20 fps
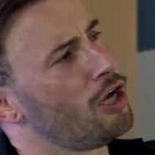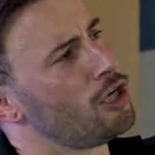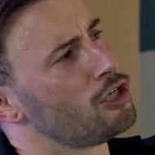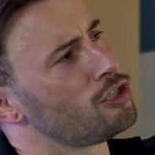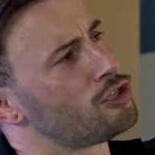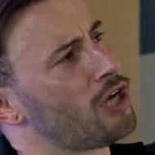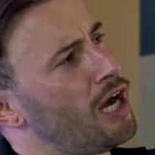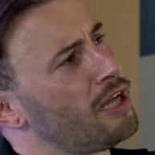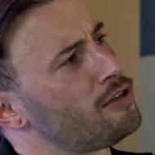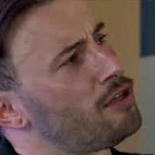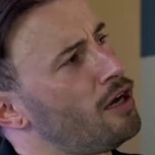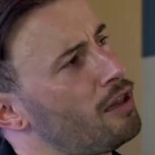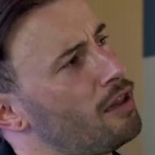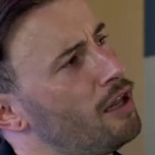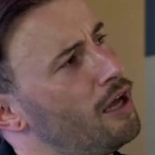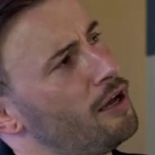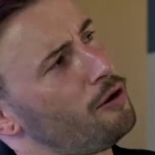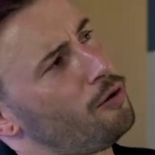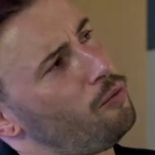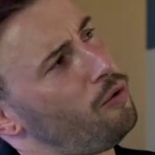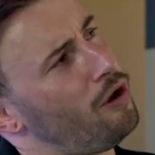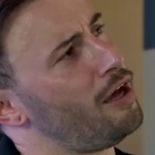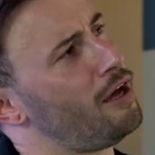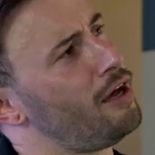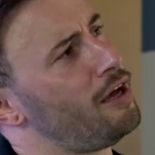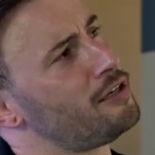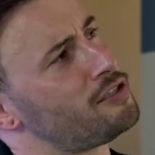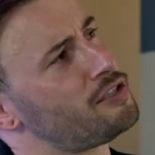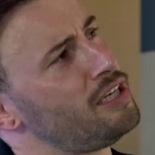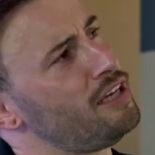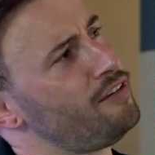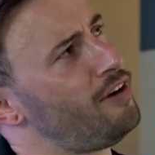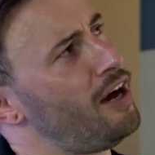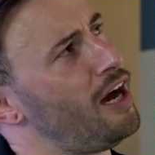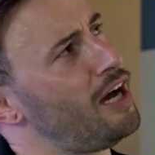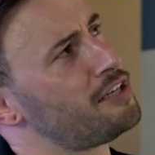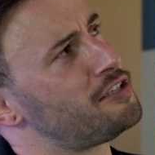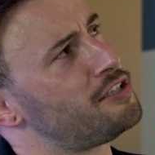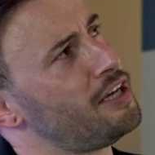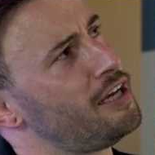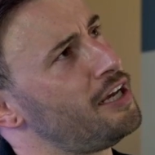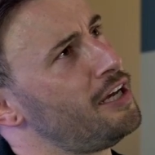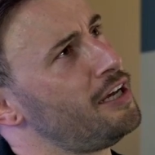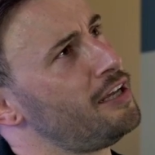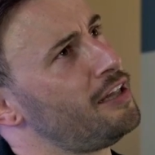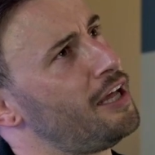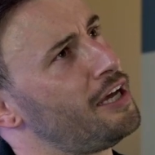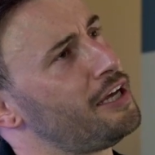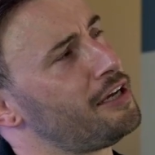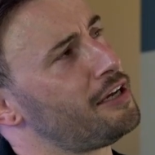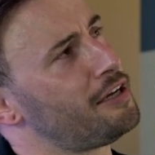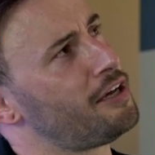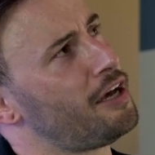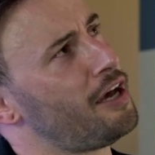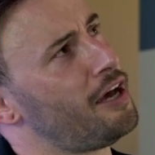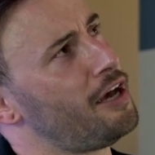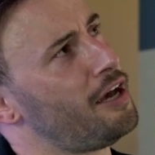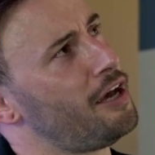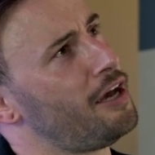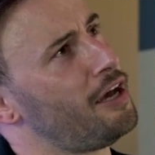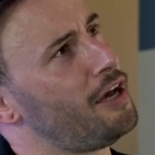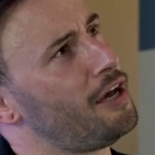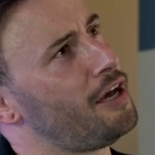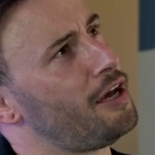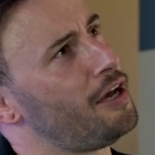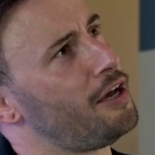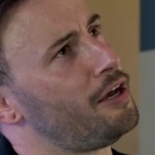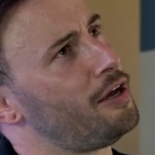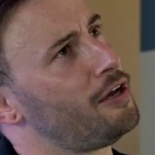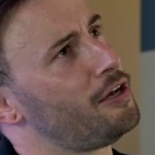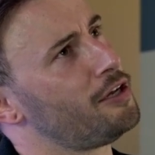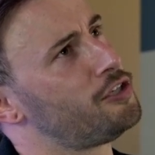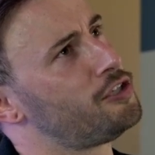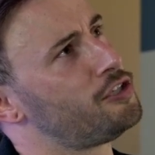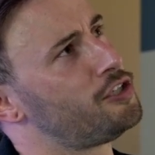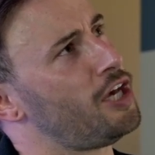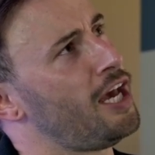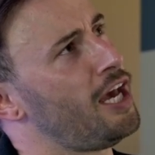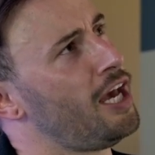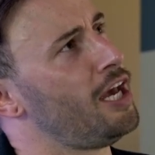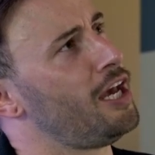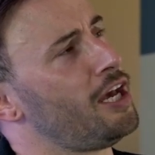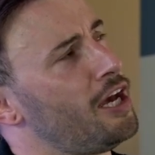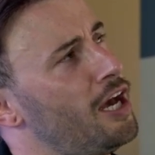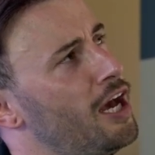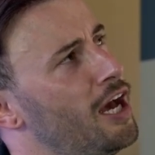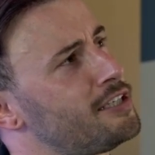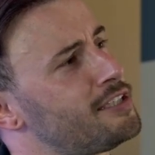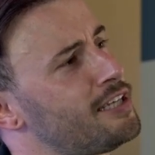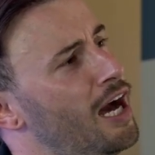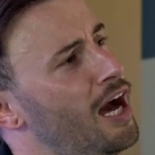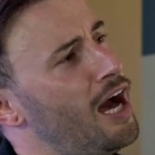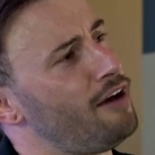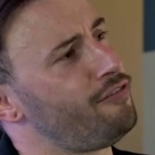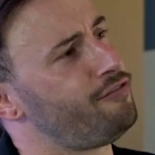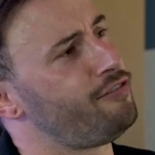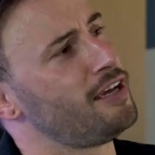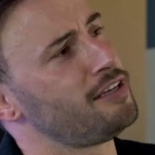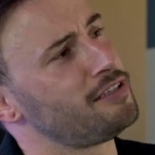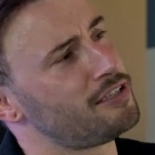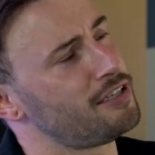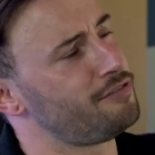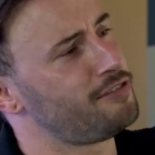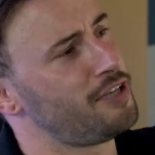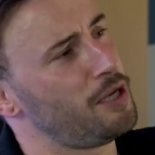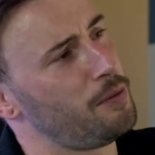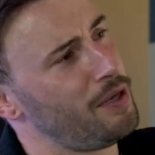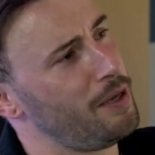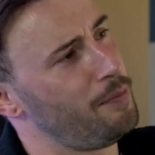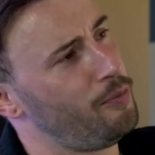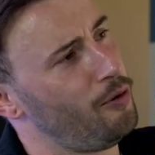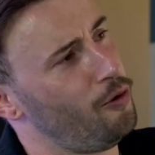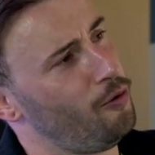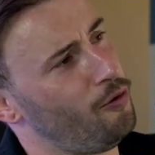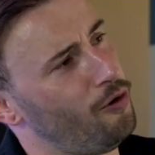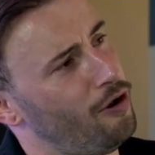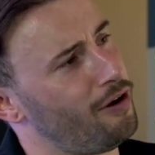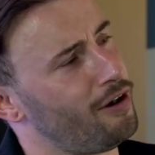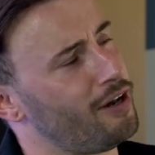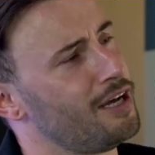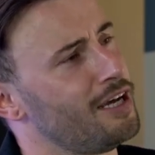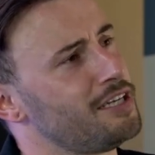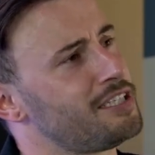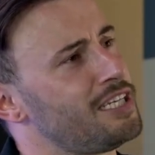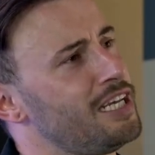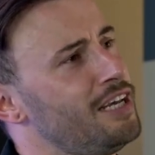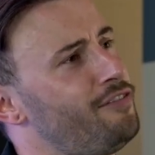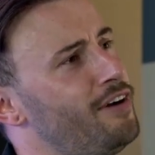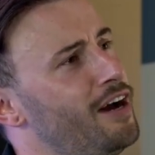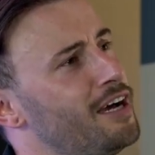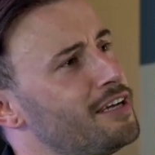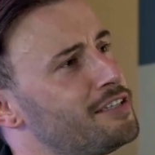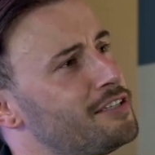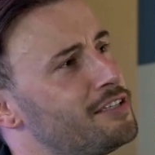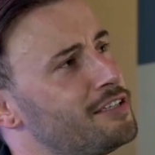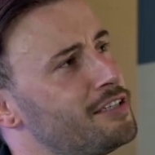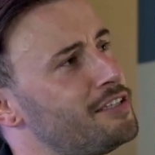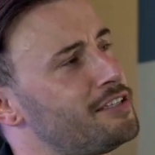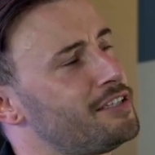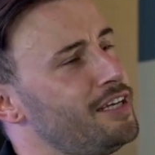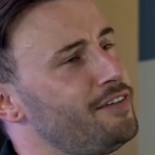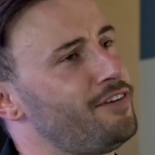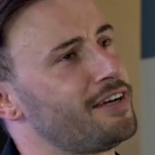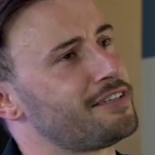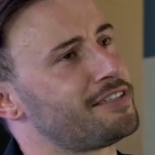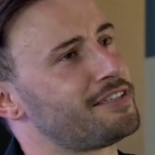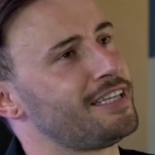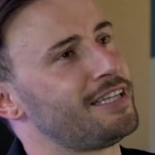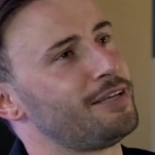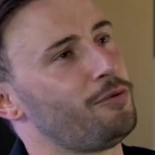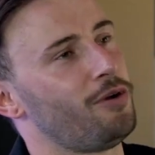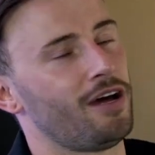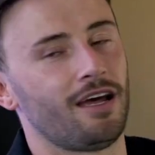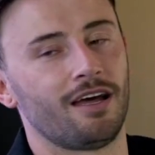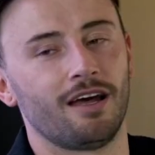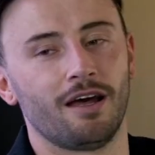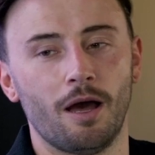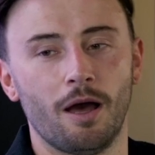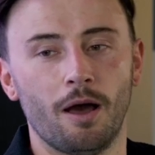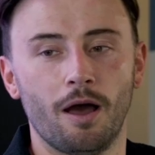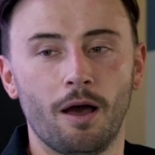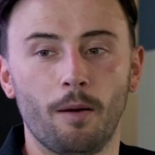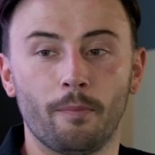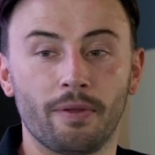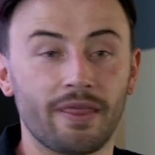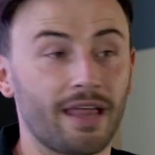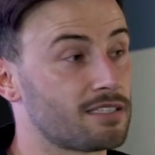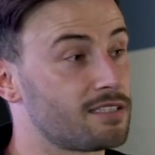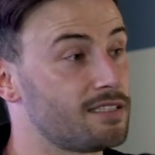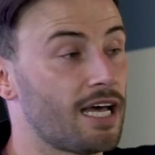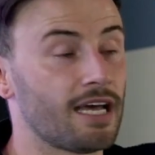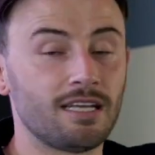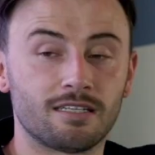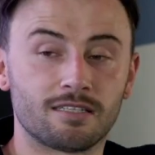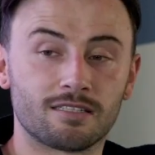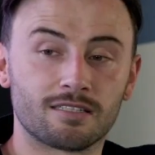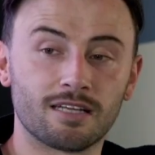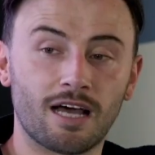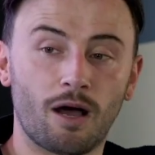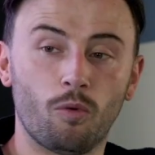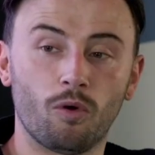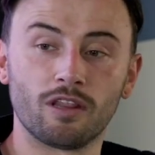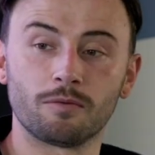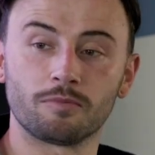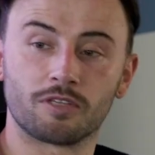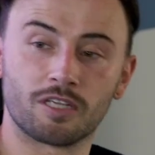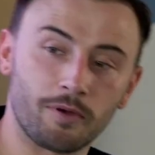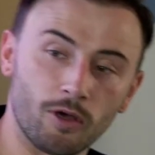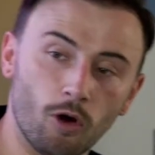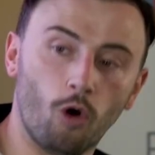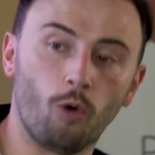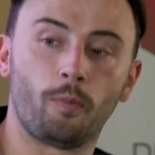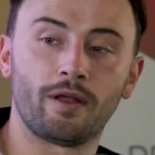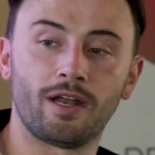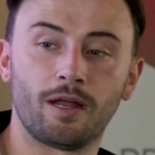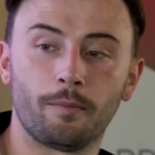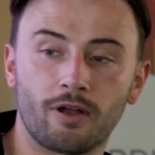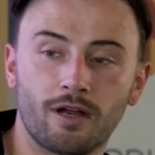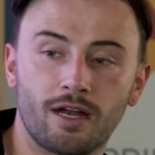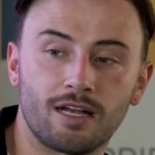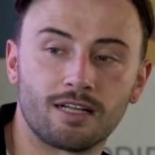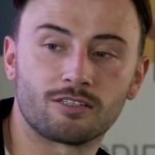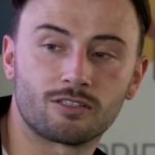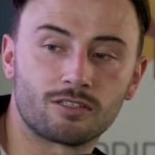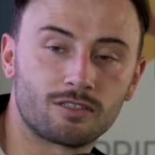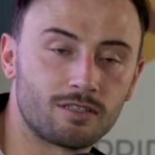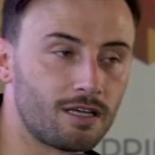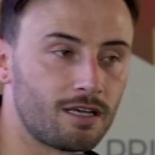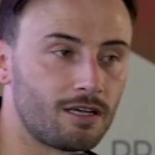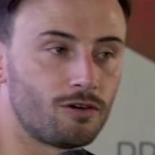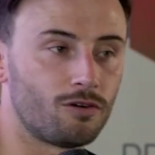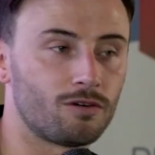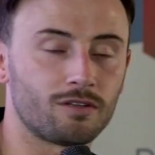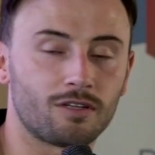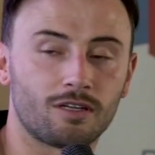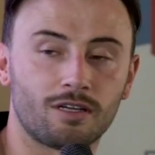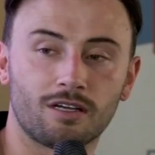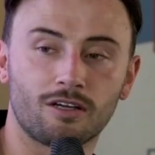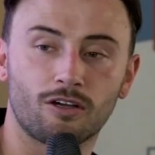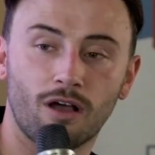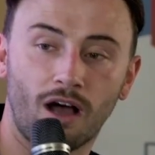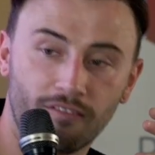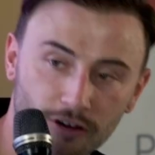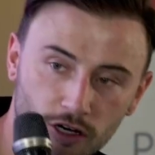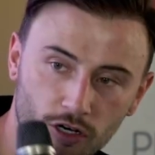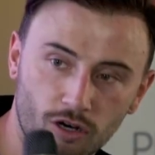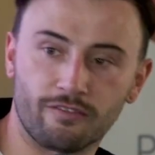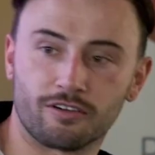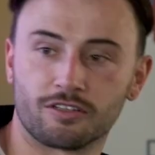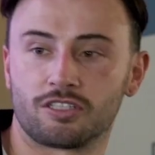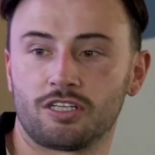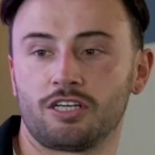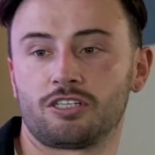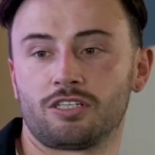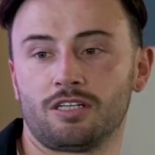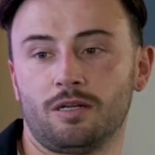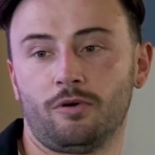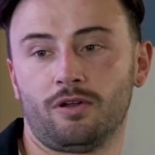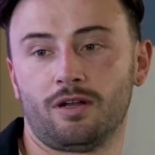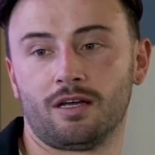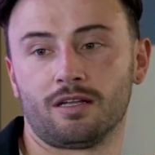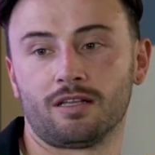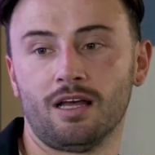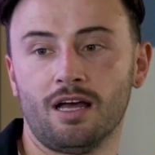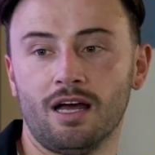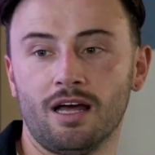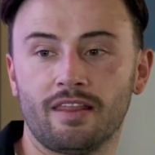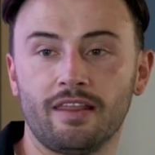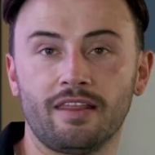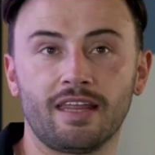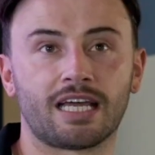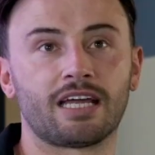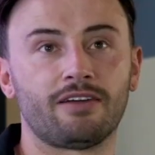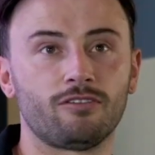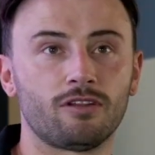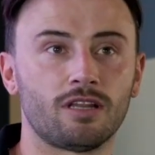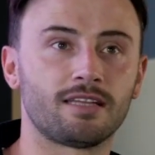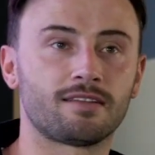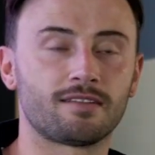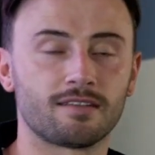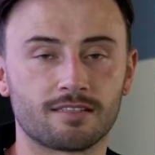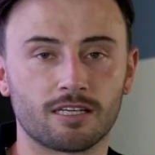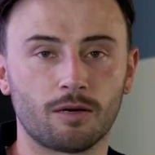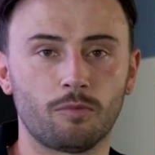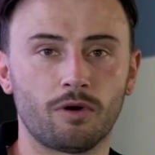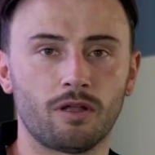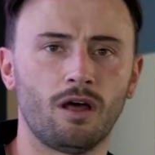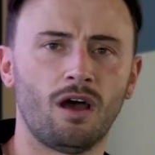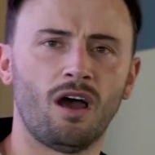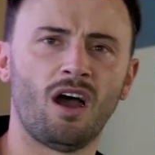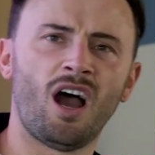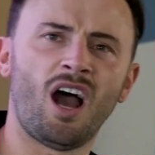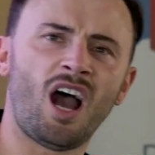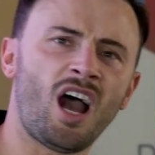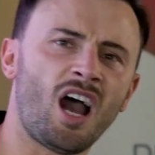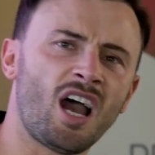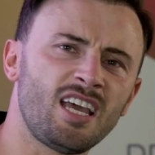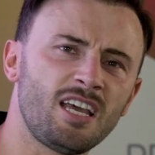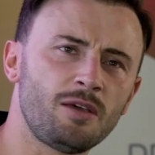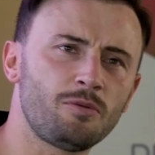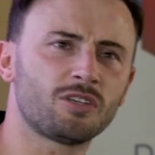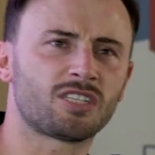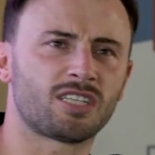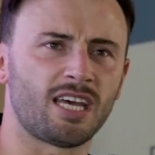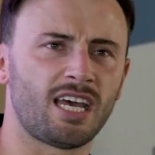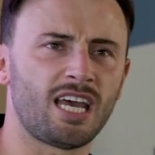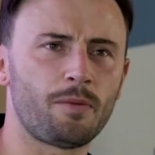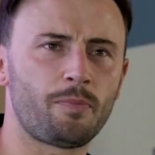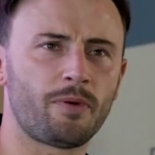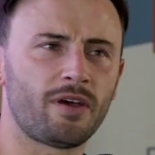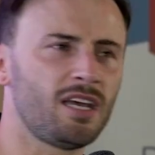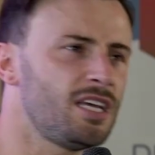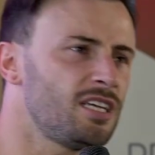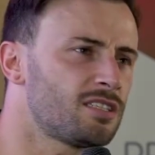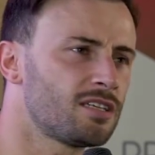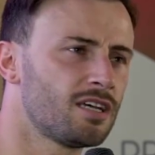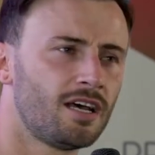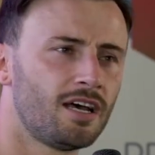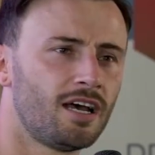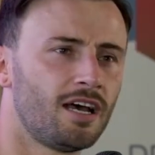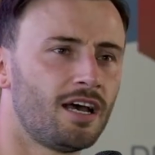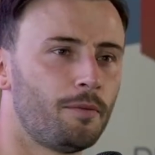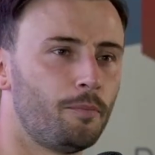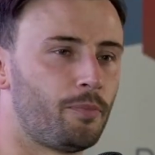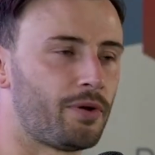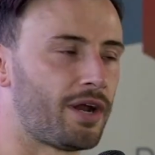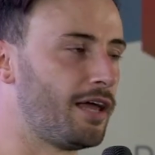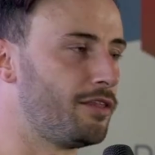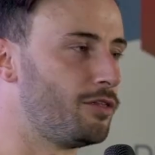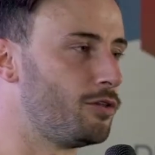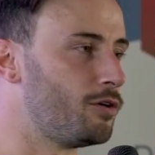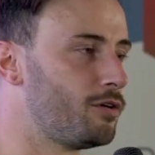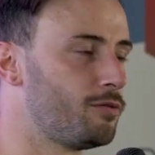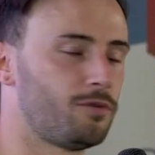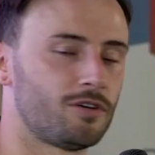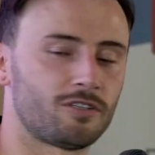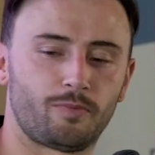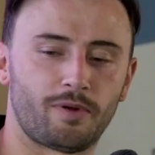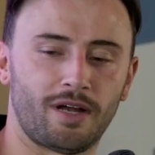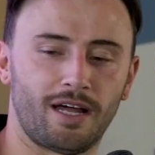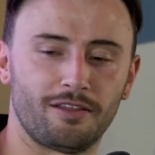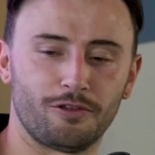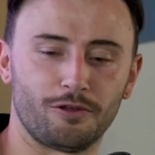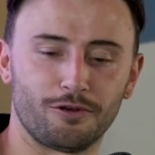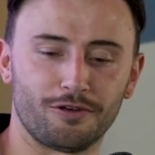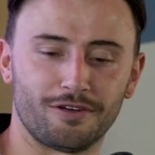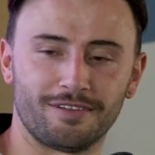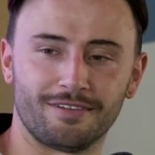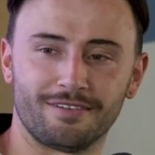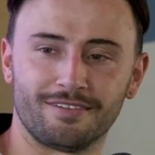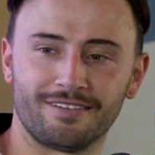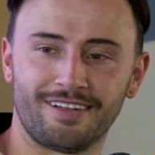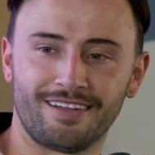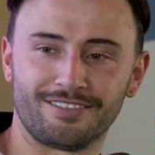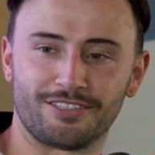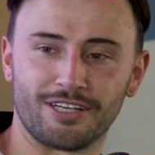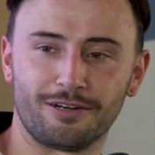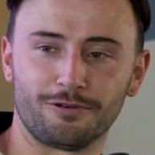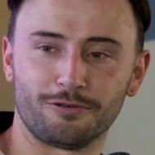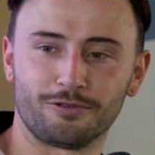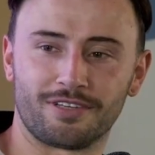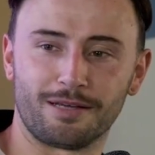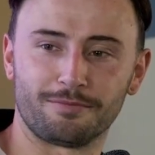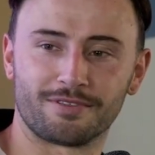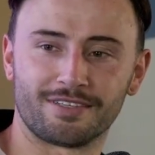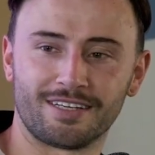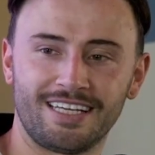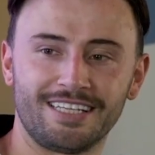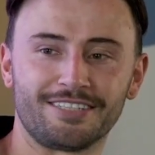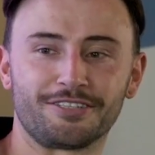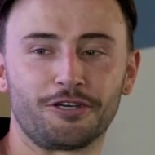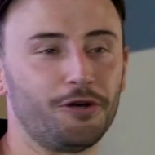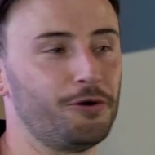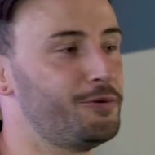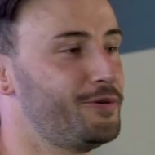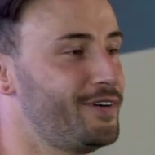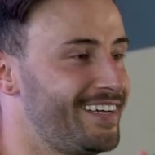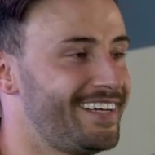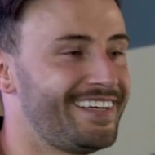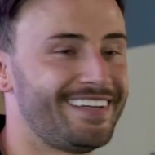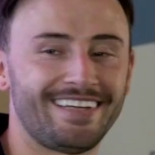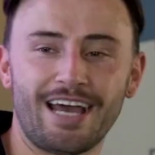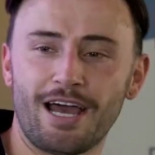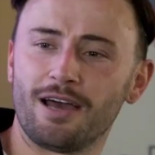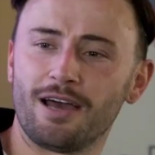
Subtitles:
Zander, like, what? See if I say like gay, is that offensive to people? Or see if I say that, but that's nice. I want them to be open about it, and it's, you know, and have a conversation about it, that they can relate to someone. He was gay, but he's brand new. What's brand new in general terms? He's cool. Yeah.